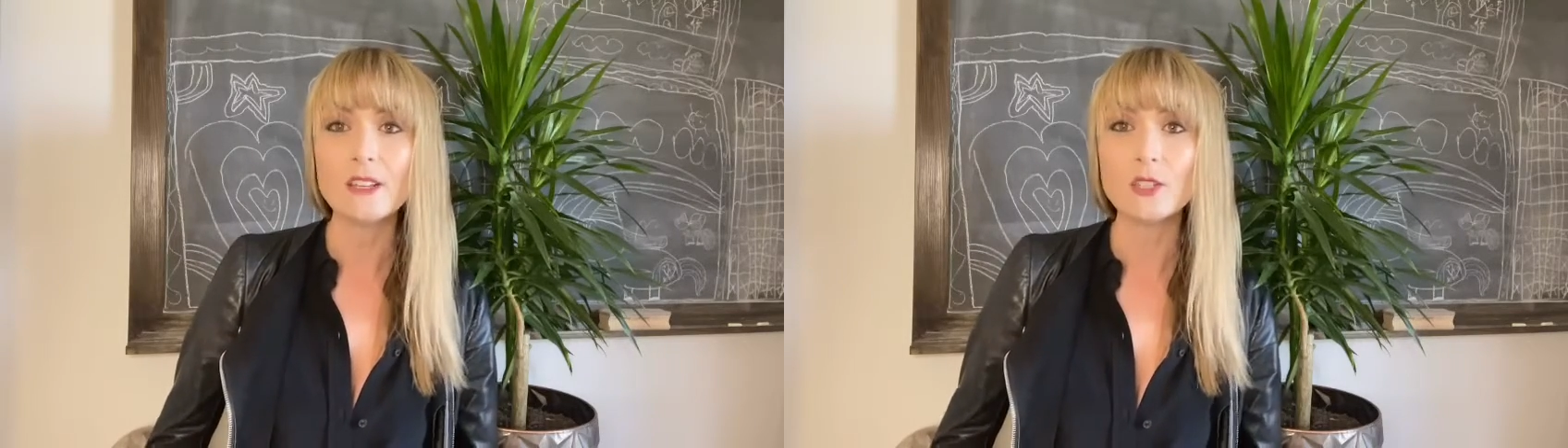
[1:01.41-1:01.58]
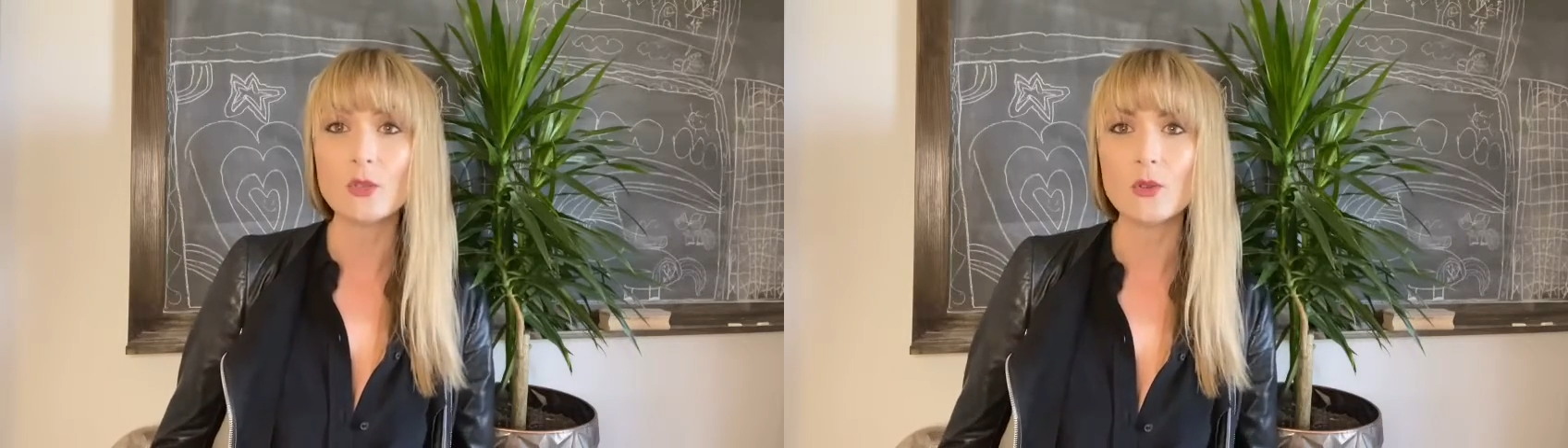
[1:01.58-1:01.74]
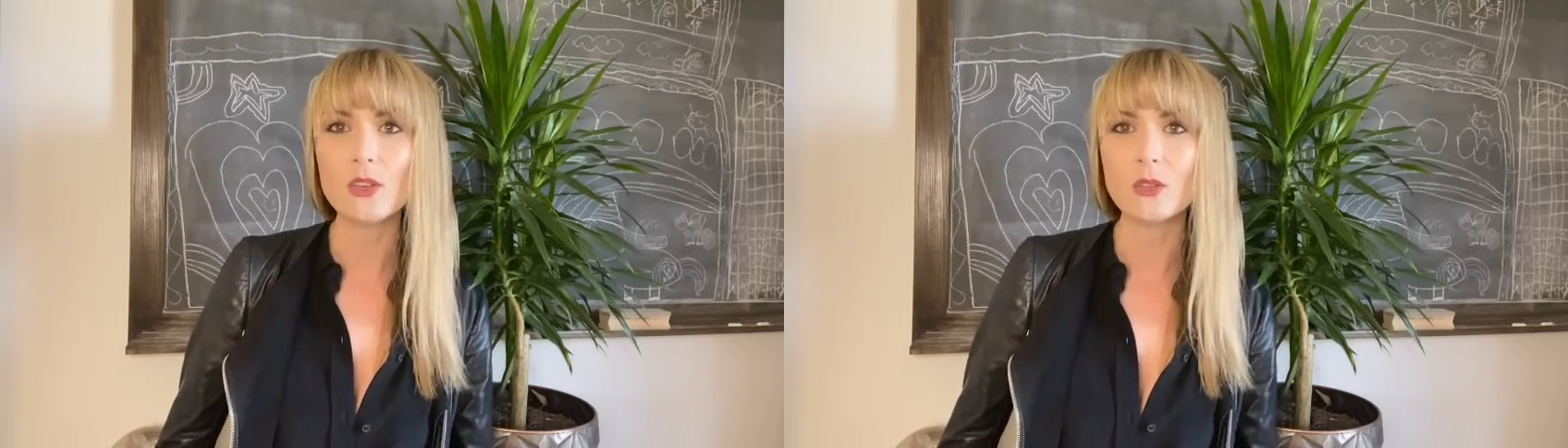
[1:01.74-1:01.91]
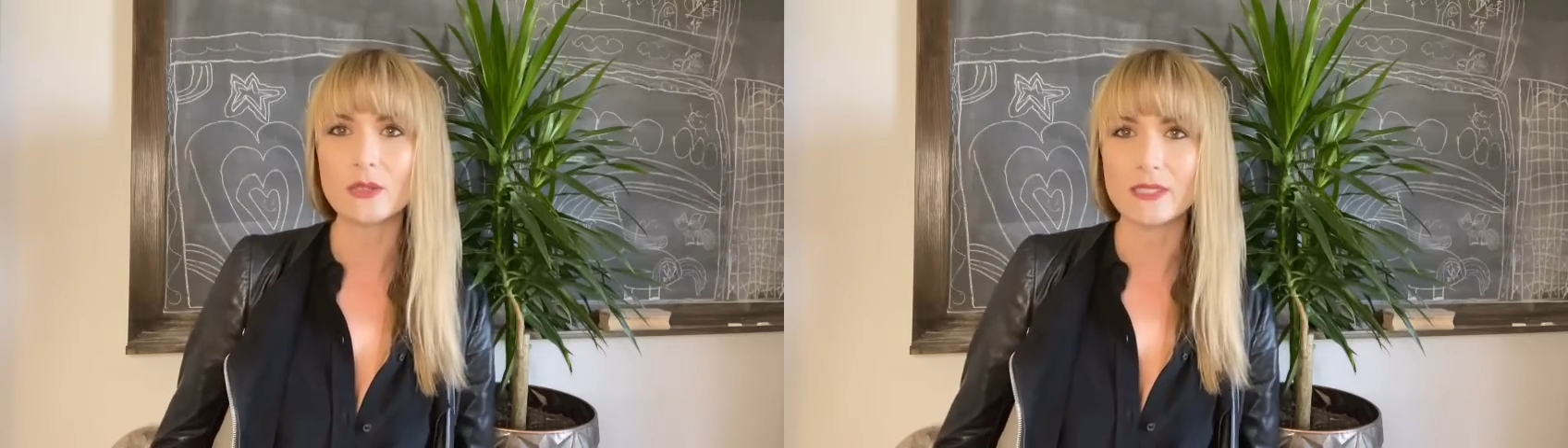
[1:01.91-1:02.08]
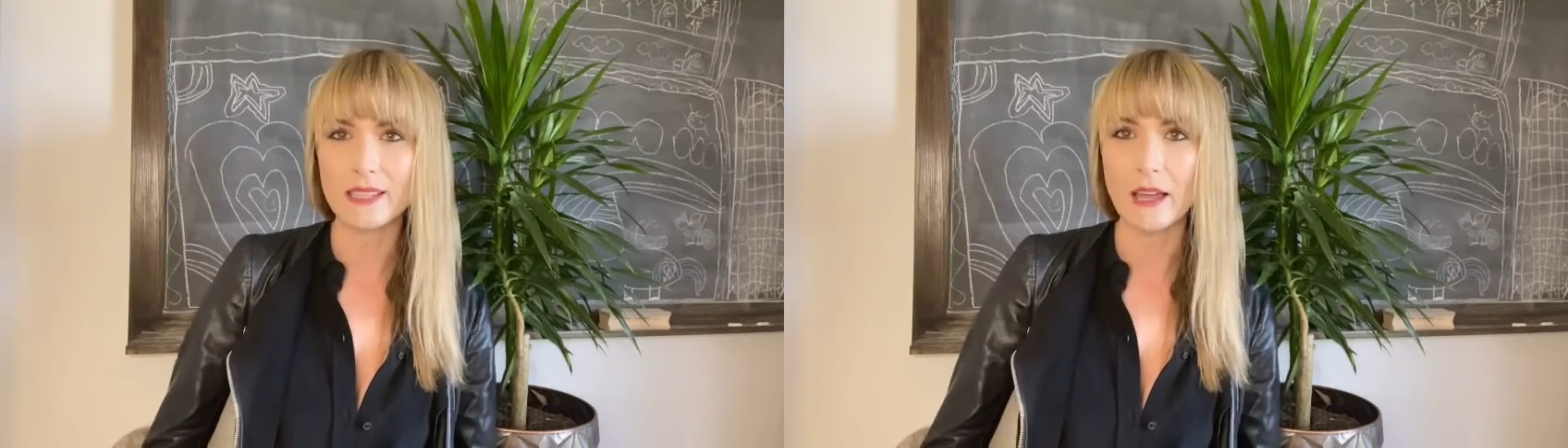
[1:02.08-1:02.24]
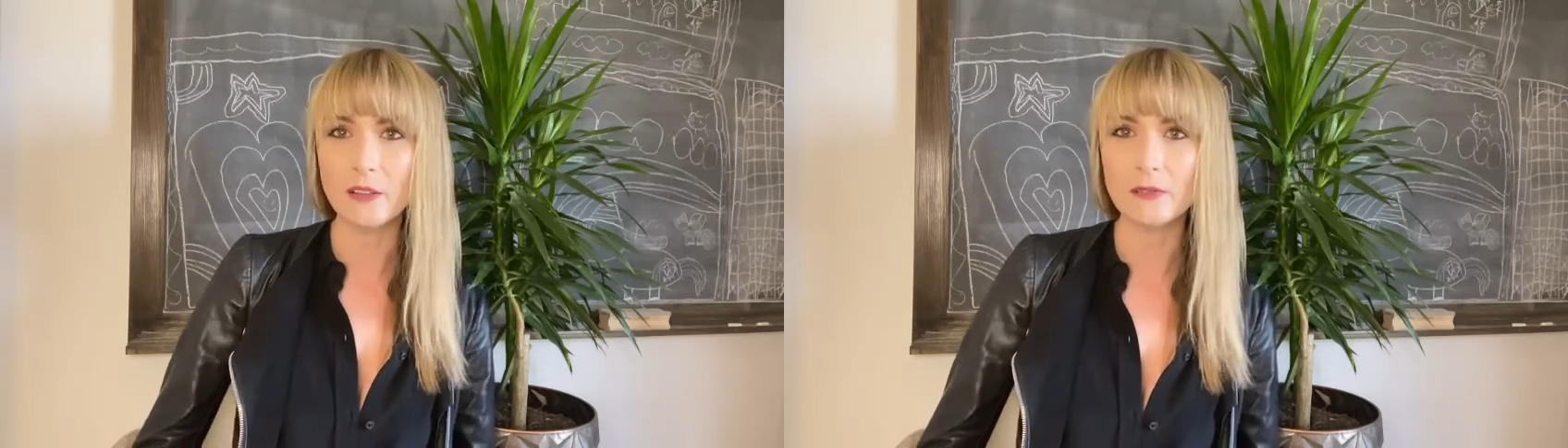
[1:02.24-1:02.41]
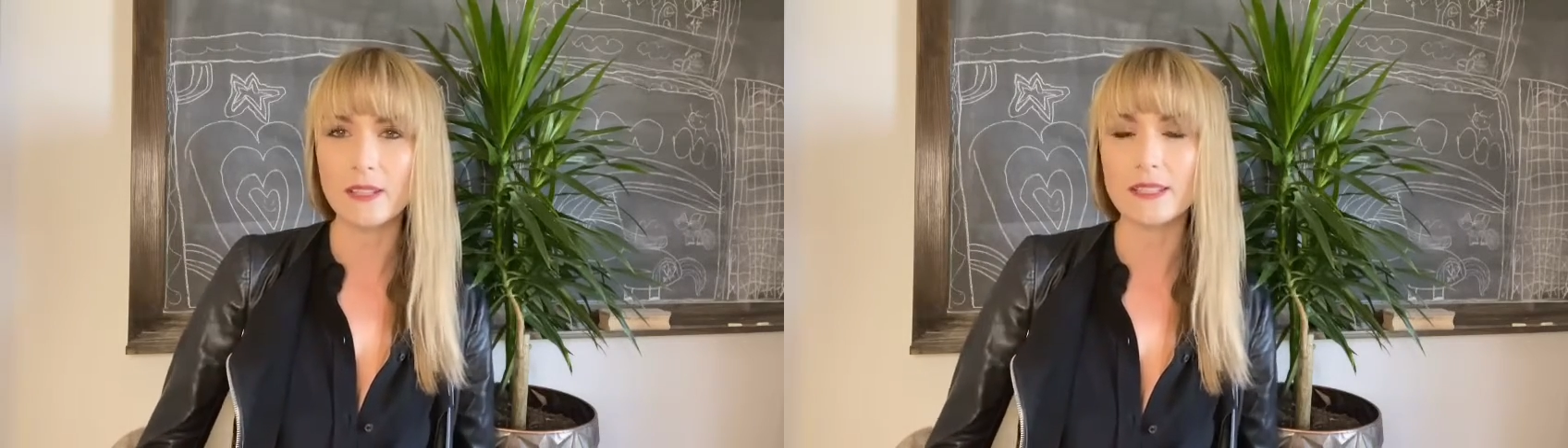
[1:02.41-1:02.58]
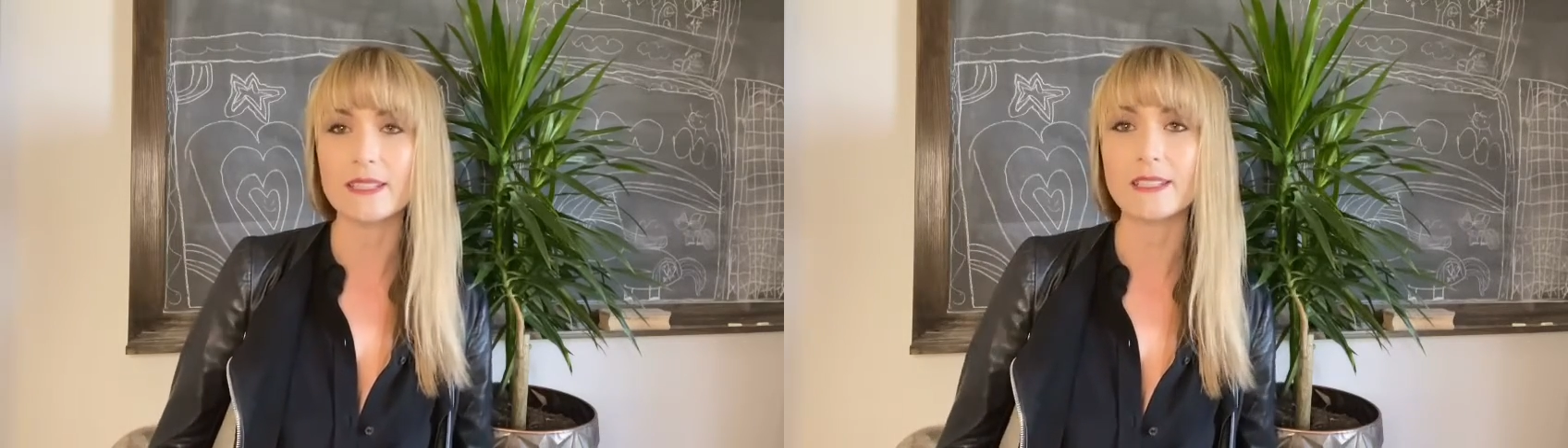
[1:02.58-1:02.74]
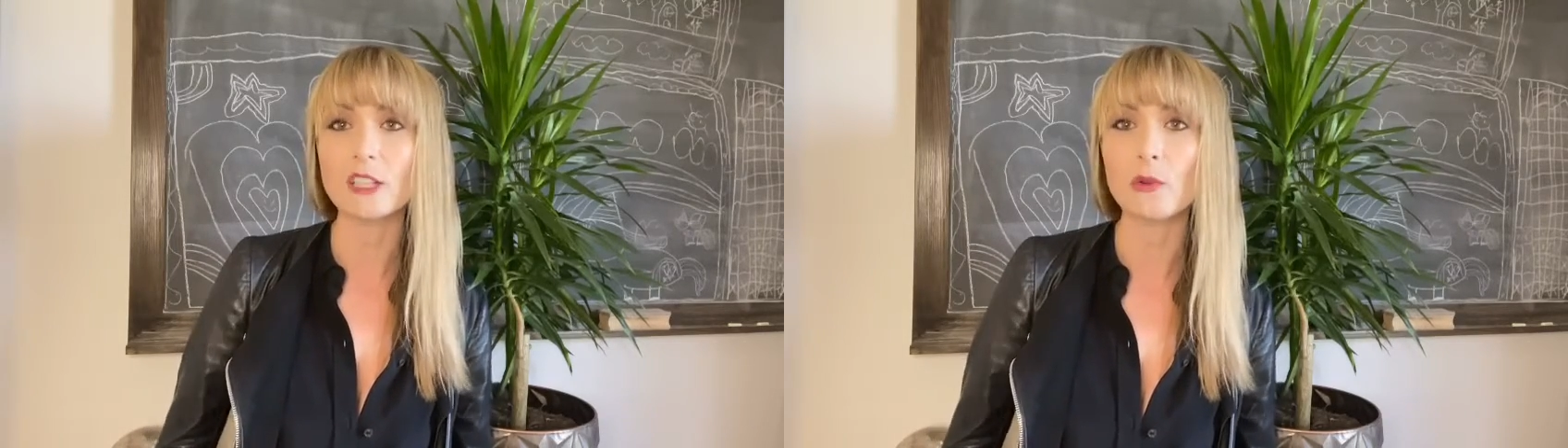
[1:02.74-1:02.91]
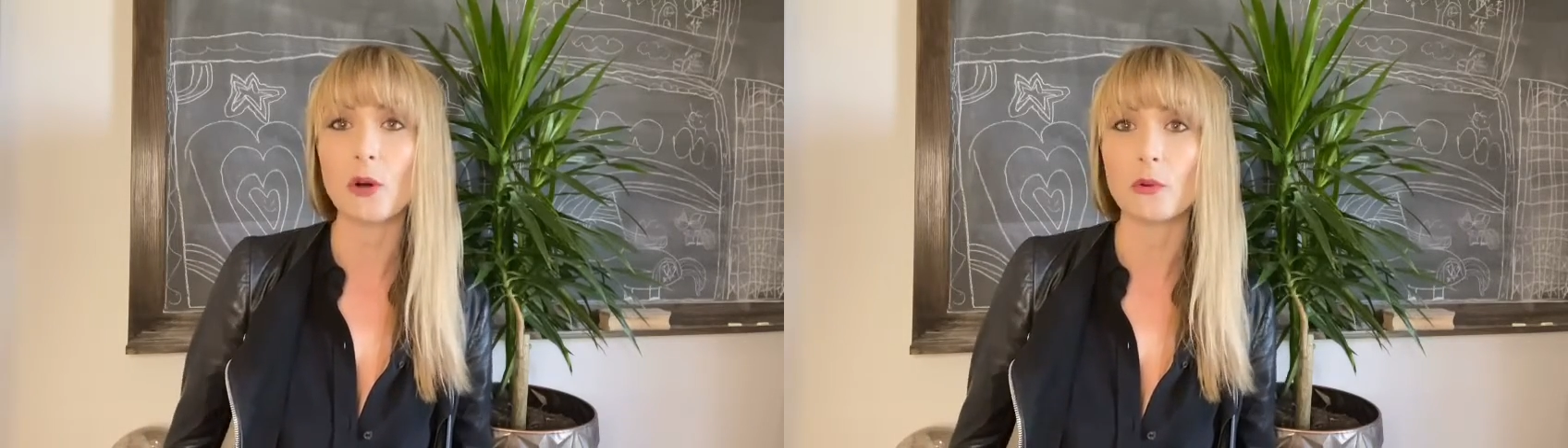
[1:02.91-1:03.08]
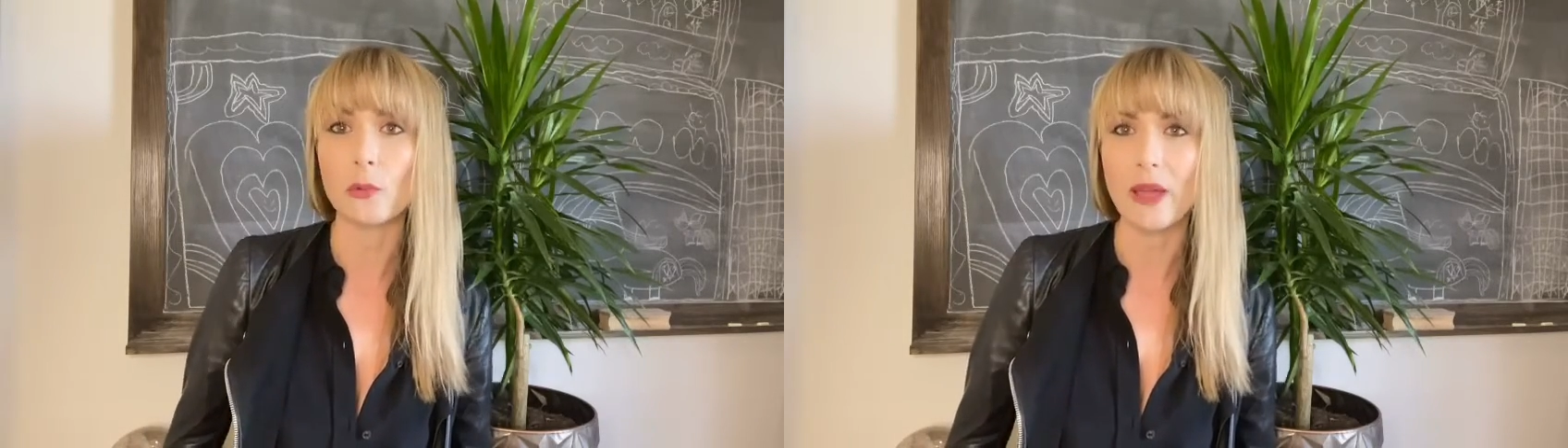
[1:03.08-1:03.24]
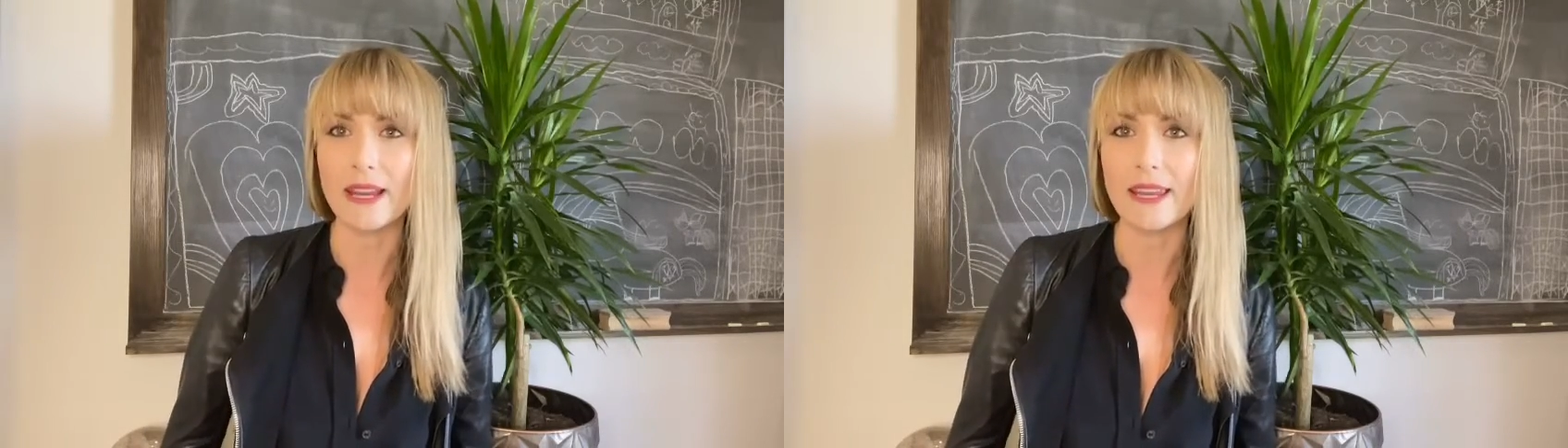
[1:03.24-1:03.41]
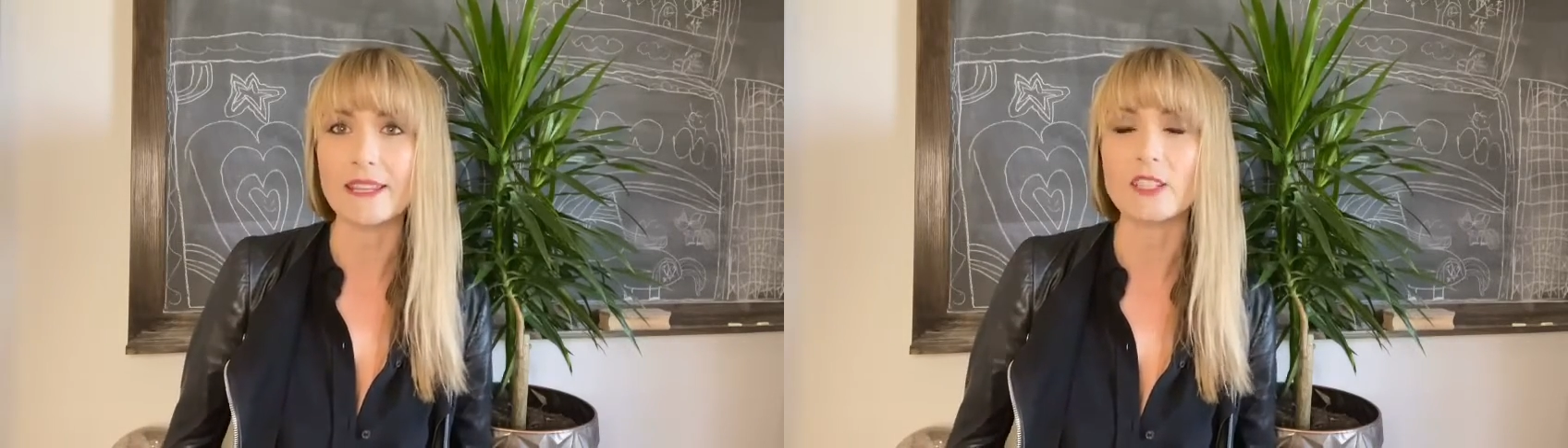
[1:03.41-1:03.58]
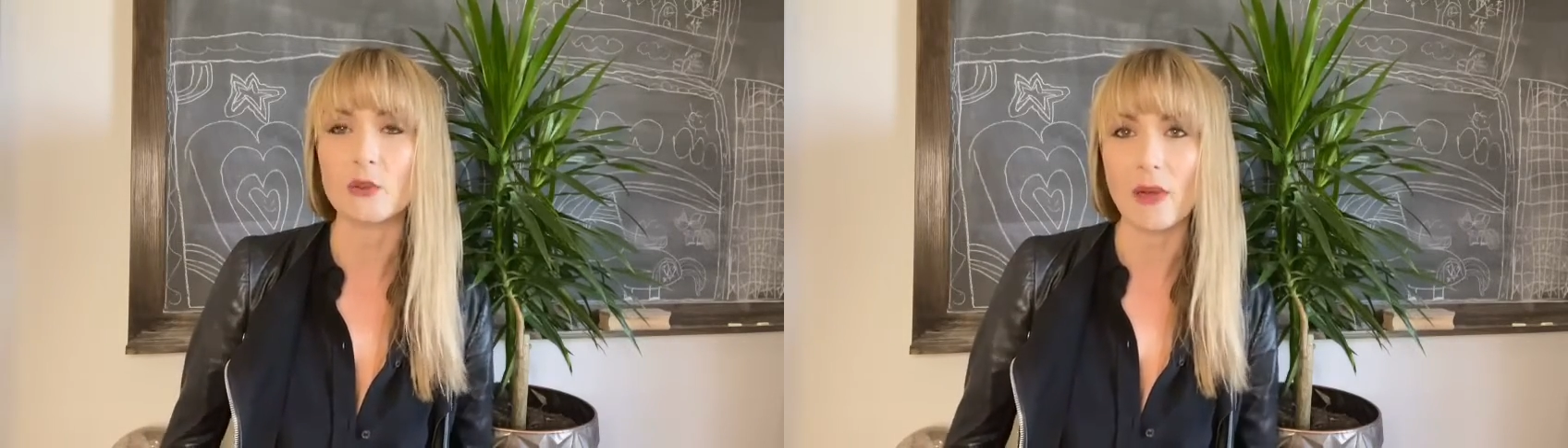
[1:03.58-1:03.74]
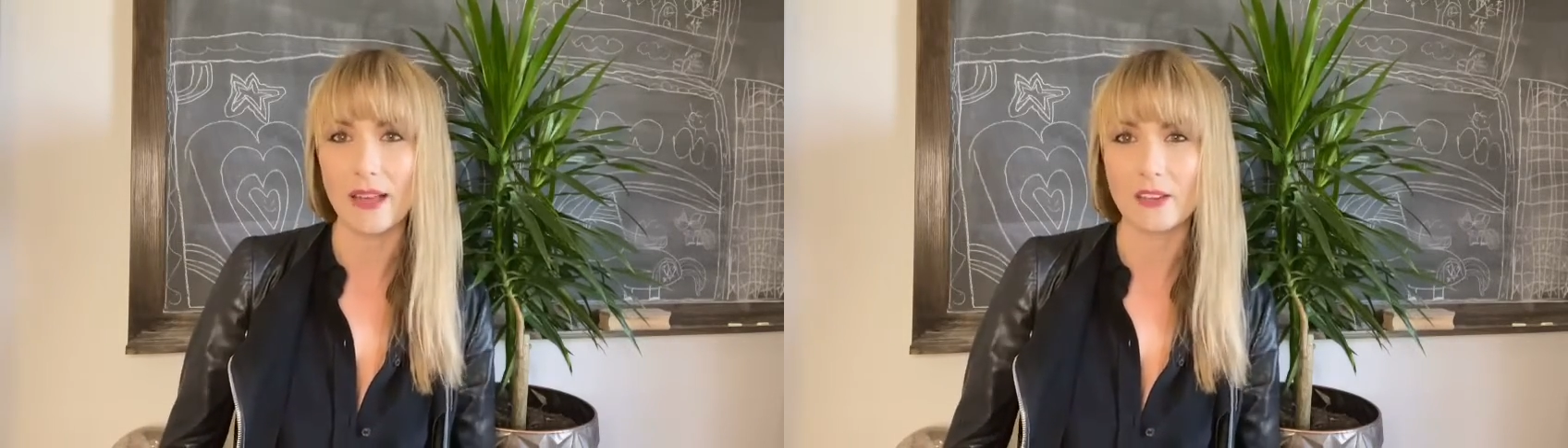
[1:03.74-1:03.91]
to yourself until you are ready to